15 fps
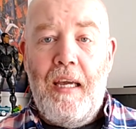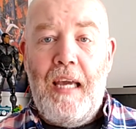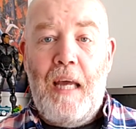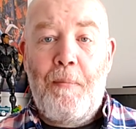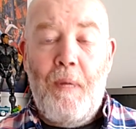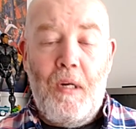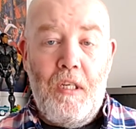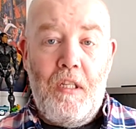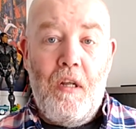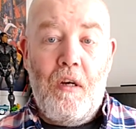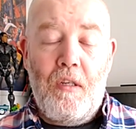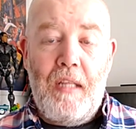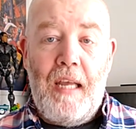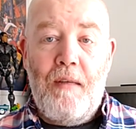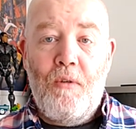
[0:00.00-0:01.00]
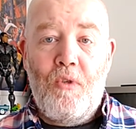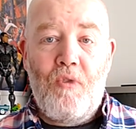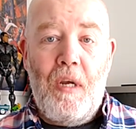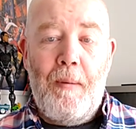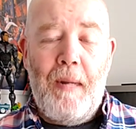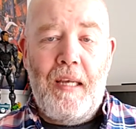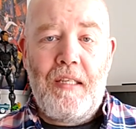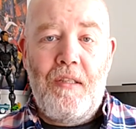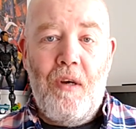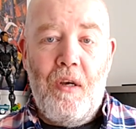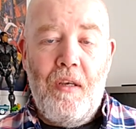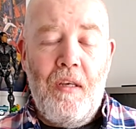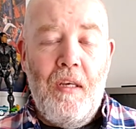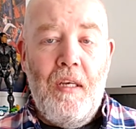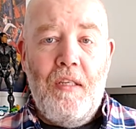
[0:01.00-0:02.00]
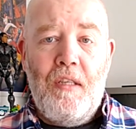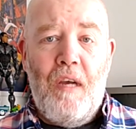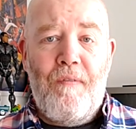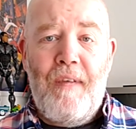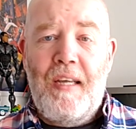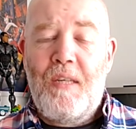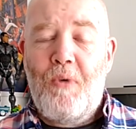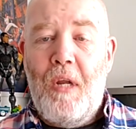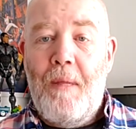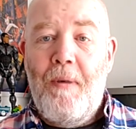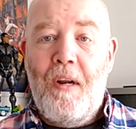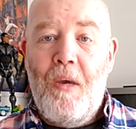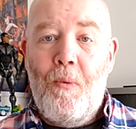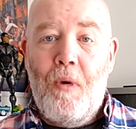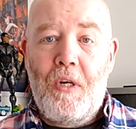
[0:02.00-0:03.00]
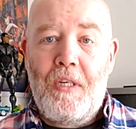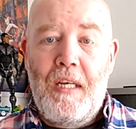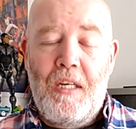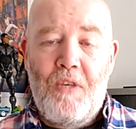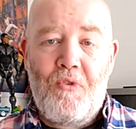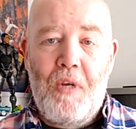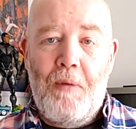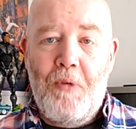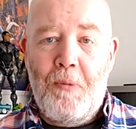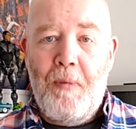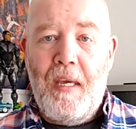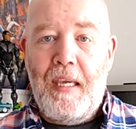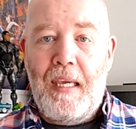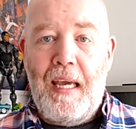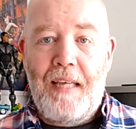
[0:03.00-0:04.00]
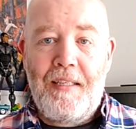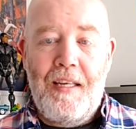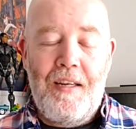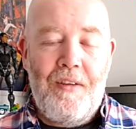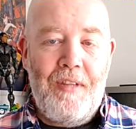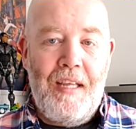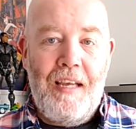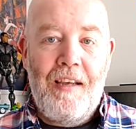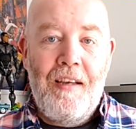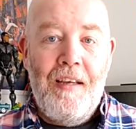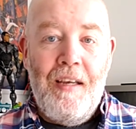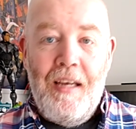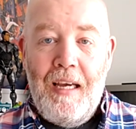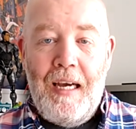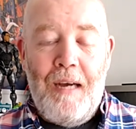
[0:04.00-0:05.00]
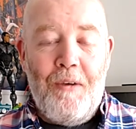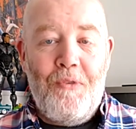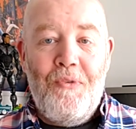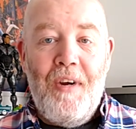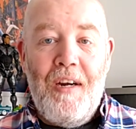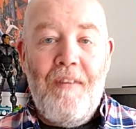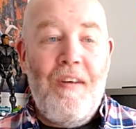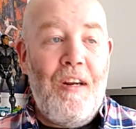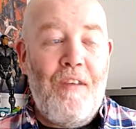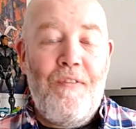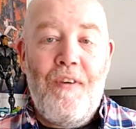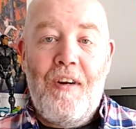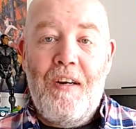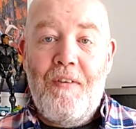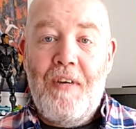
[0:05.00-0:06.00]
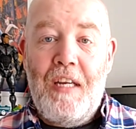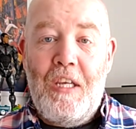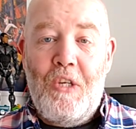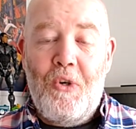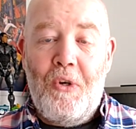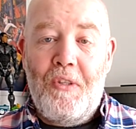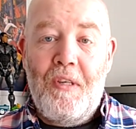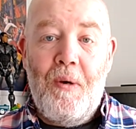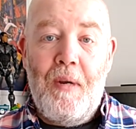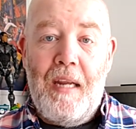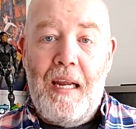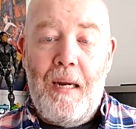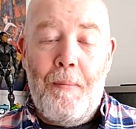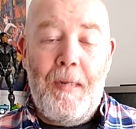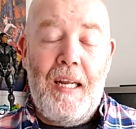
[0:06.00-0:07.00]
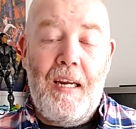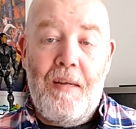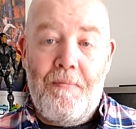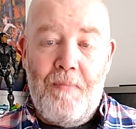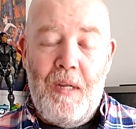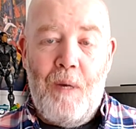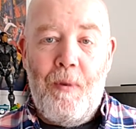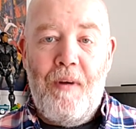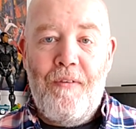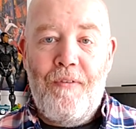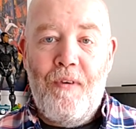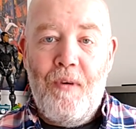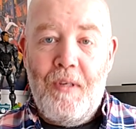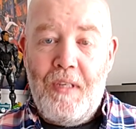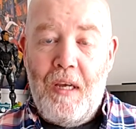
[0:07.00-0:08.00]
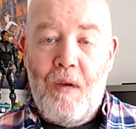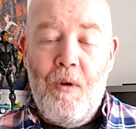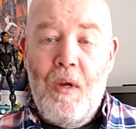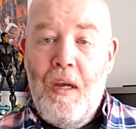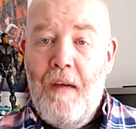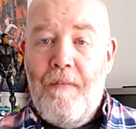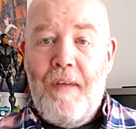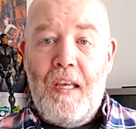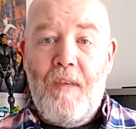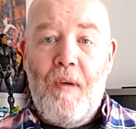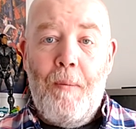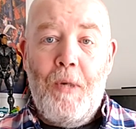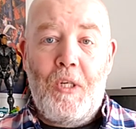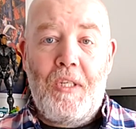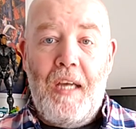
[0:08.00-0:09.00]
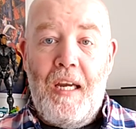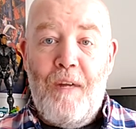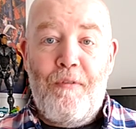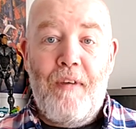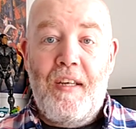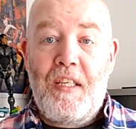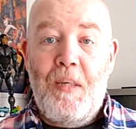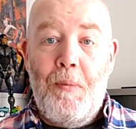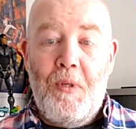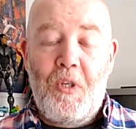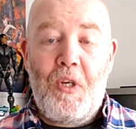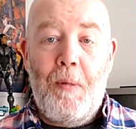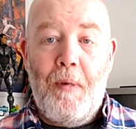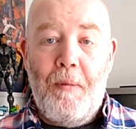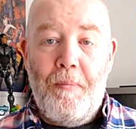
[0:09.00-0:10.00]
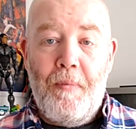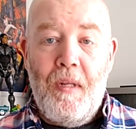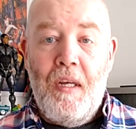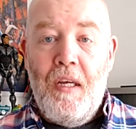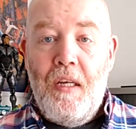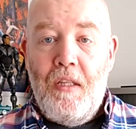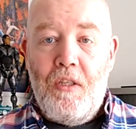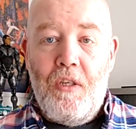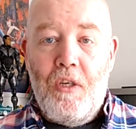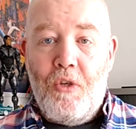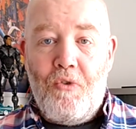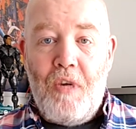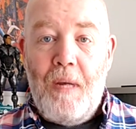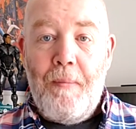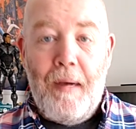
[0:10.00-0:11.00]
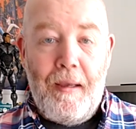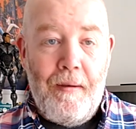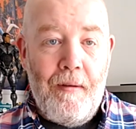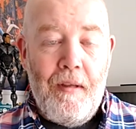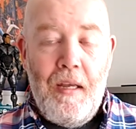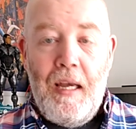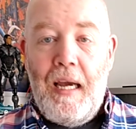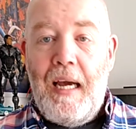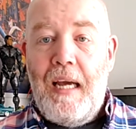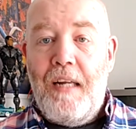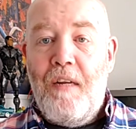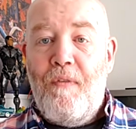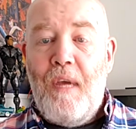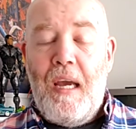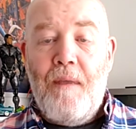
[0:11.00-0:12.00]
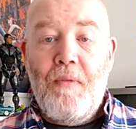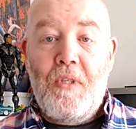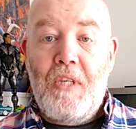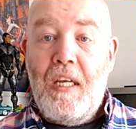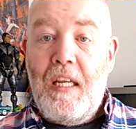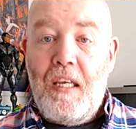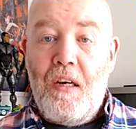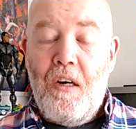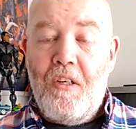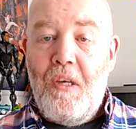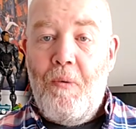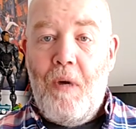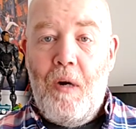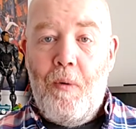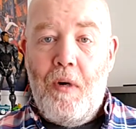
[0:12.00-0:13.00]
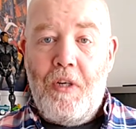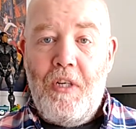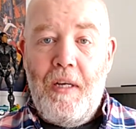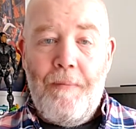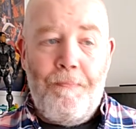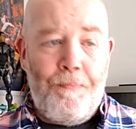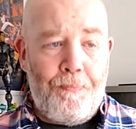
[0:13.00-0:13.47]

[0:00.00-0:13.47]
had me on his lockdown stream last night, so thanks to anybody who watched that stream. It was me and Gashead on there. It was really, really fun. I really enjoyed doing that, and I'm glad I went for it. So thank you very much, Dana, for asking me to come on to your stream, mate. And if you haven't seen it, guys, and you want to watch it,